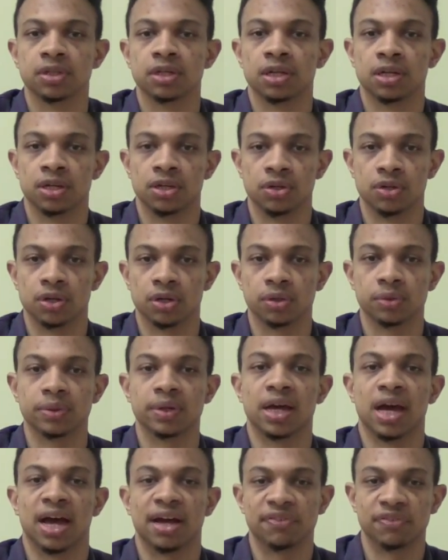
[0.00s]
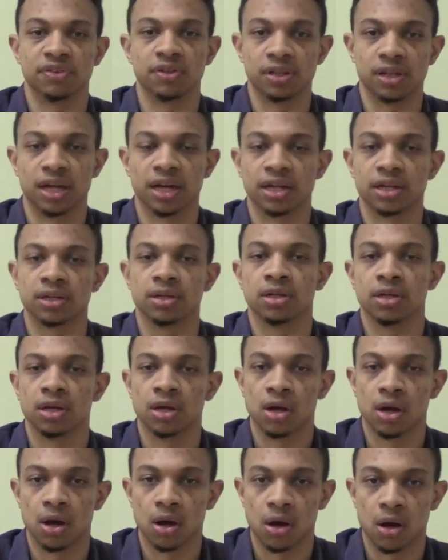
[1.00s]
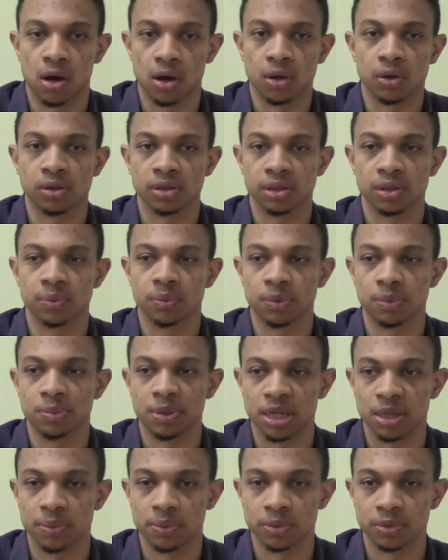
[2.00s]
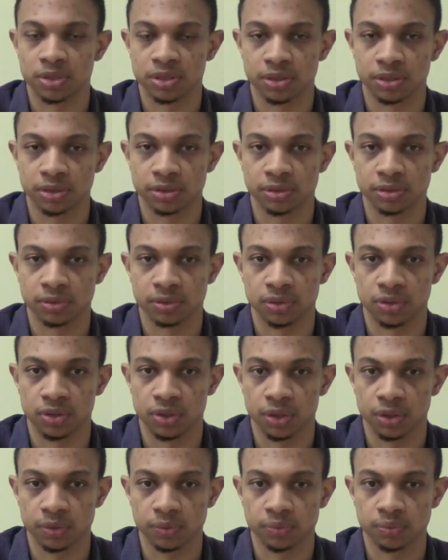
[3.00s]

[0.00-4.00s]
You know, I feel like all of them will be able to, you know,